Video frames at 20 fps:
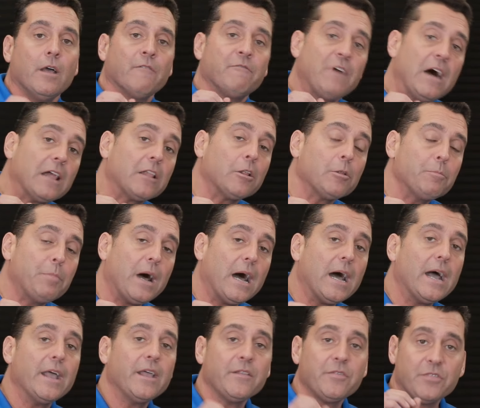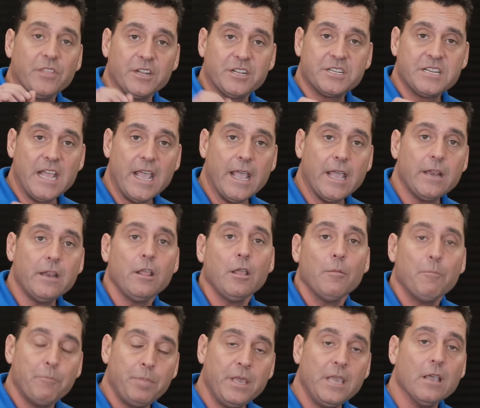followed by the 10
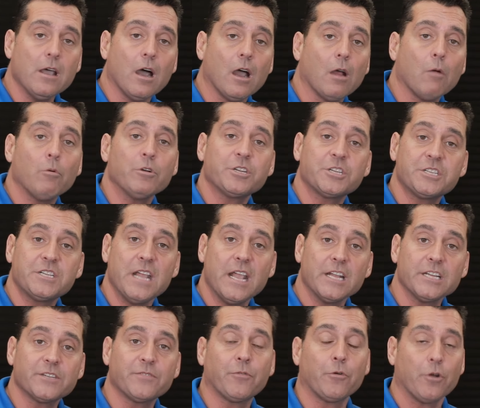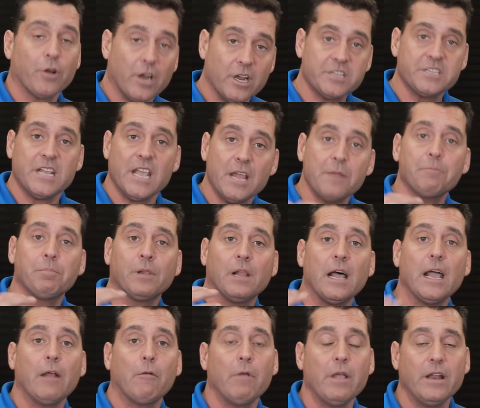PR, which stands for a
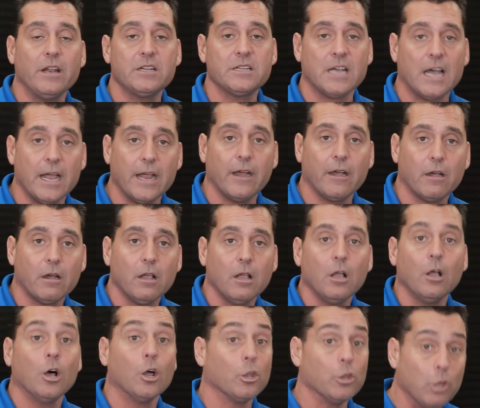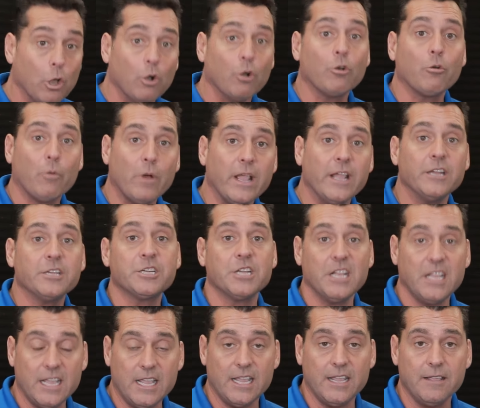10-ply rated tire, load range
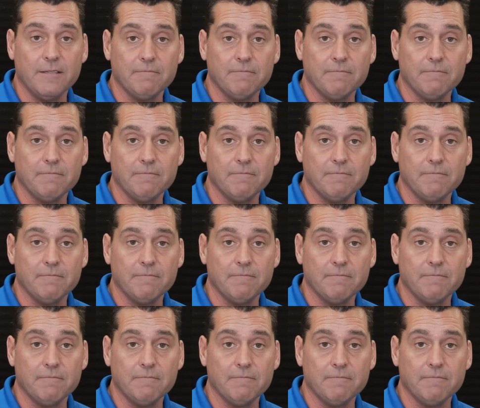E.